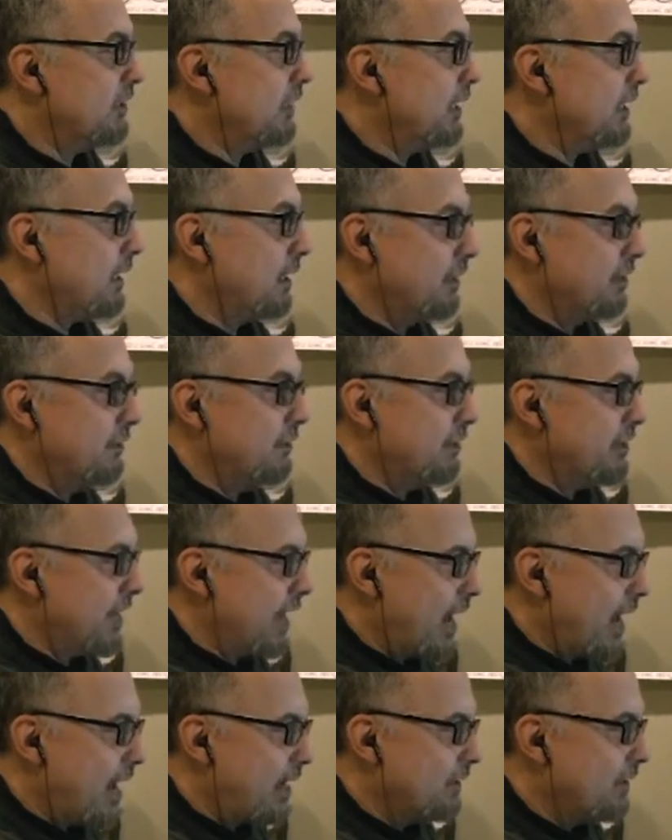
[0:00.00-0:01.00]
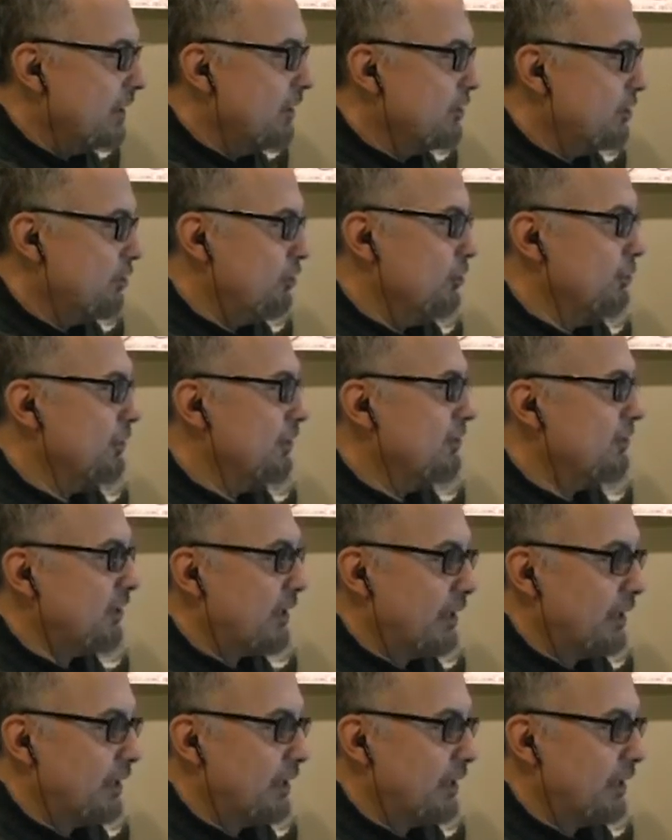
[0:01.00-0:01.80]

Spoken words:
Yet, under the Act, Cubans,